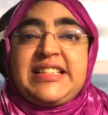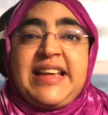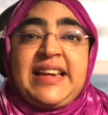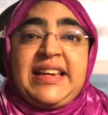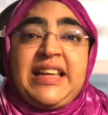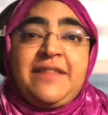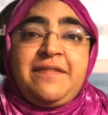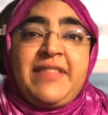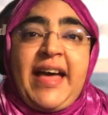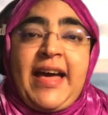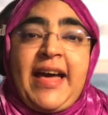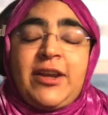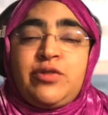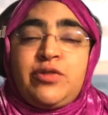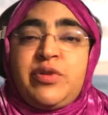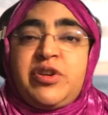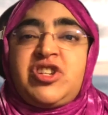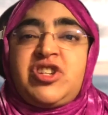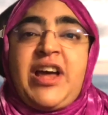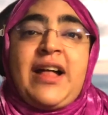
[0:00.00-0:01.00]
and give that
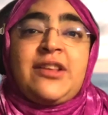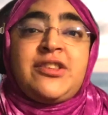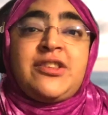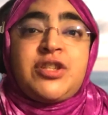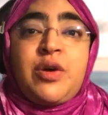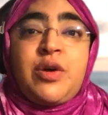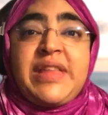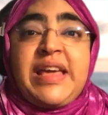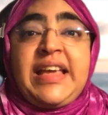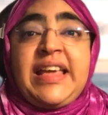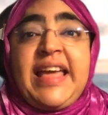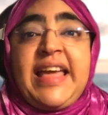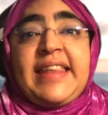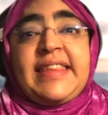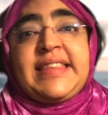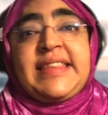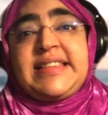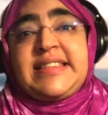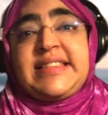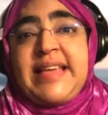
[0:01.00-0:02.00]
to a child so they
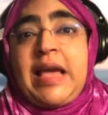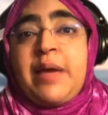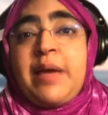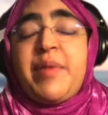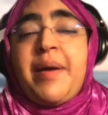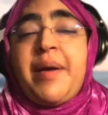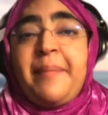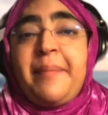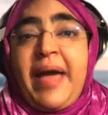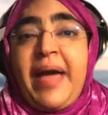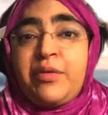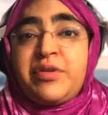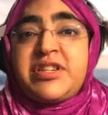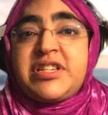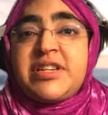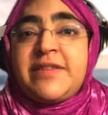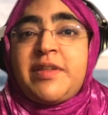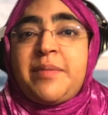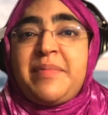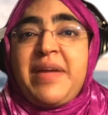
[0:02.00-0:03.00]
get the same amount of the